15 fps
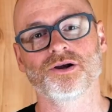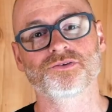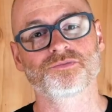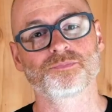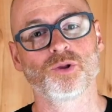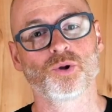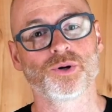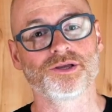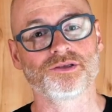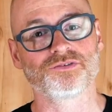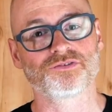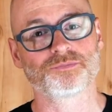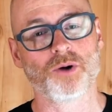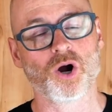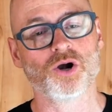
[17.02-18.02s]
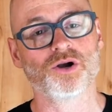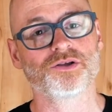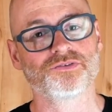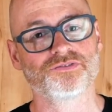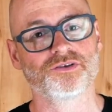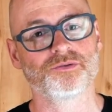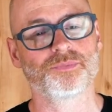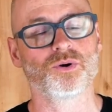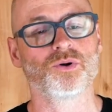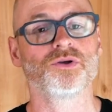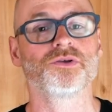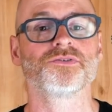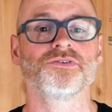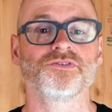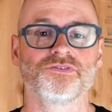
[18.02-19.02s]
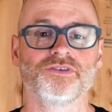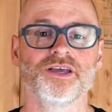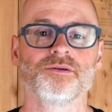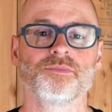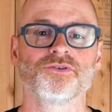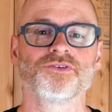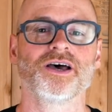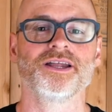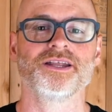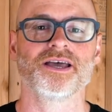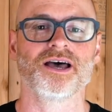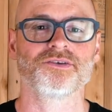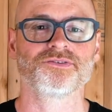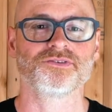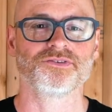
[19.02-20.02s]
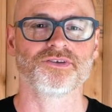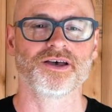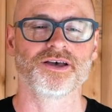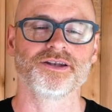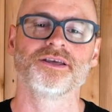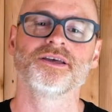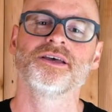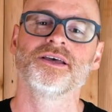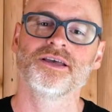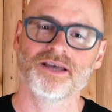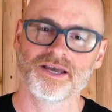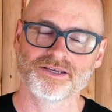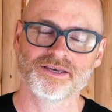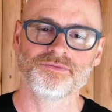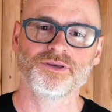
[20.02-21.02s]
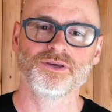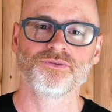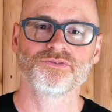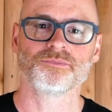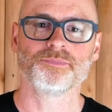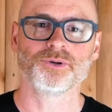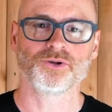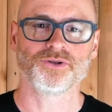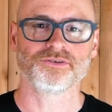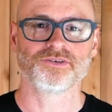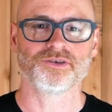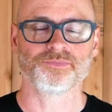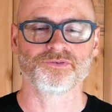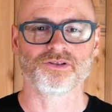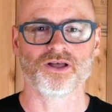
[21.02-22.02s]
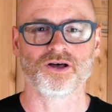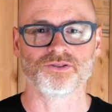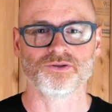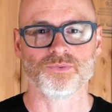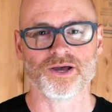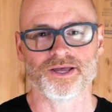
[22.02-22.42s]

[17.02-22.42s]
are exploring smart, simple, sustainable tiny house design and giving you some building tips along the